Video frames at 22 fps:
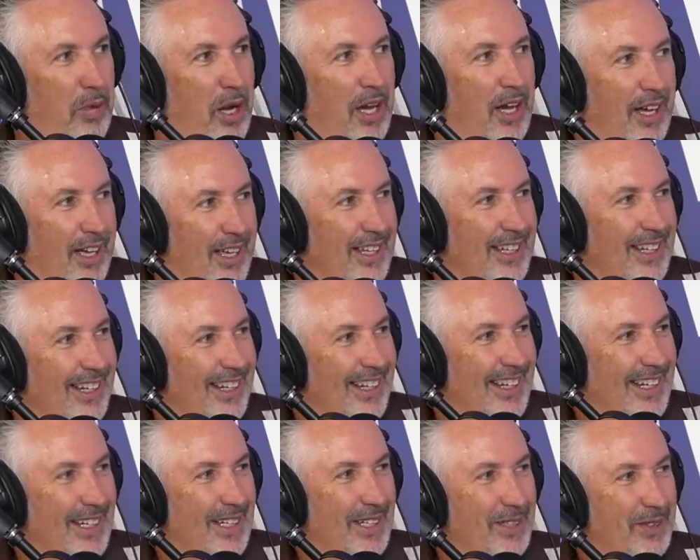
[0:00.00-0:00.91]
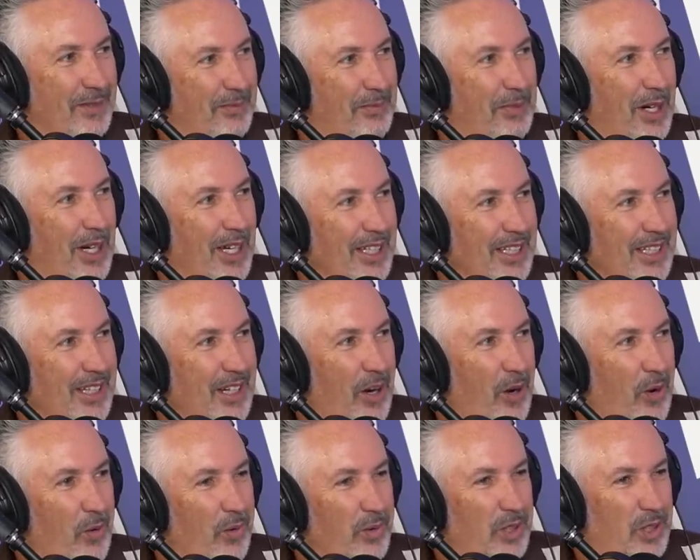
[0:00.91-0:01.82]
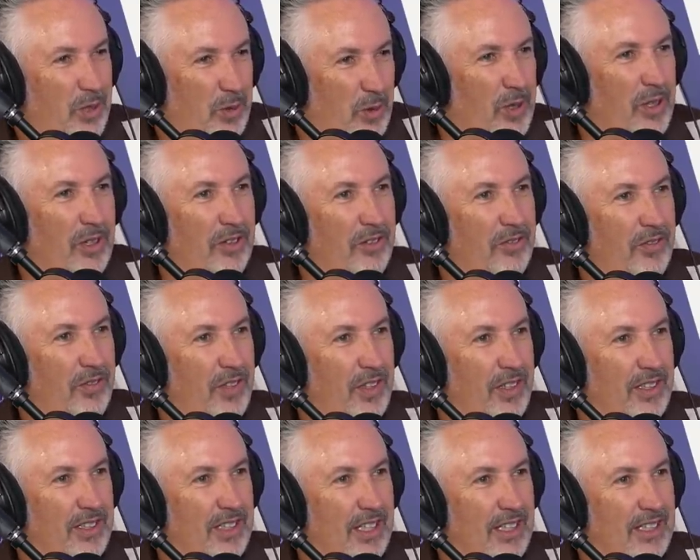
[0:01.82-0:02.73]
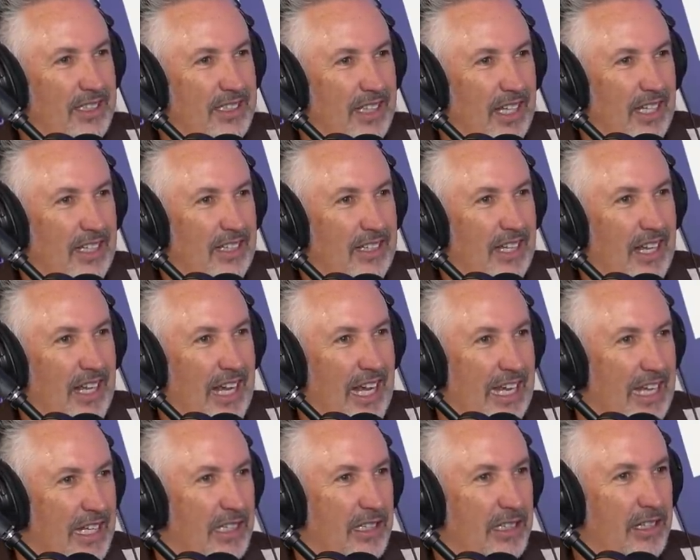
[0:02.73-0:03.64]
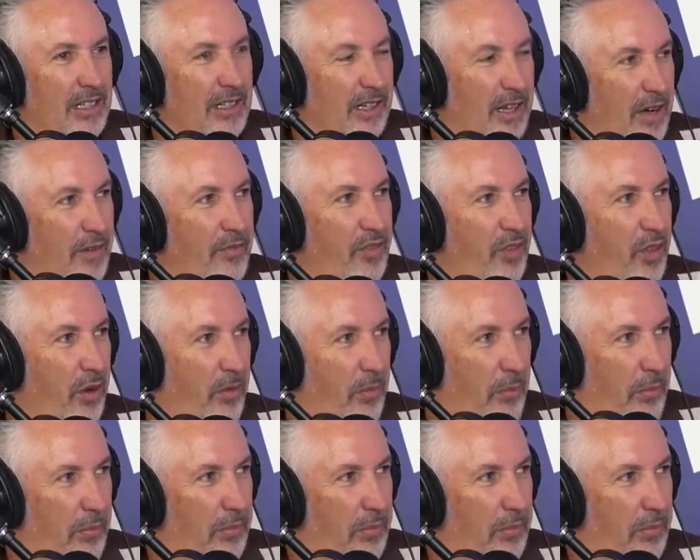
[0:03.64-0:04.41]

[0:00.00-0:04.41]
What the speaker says: but you know, sort of it's like they hate to love them.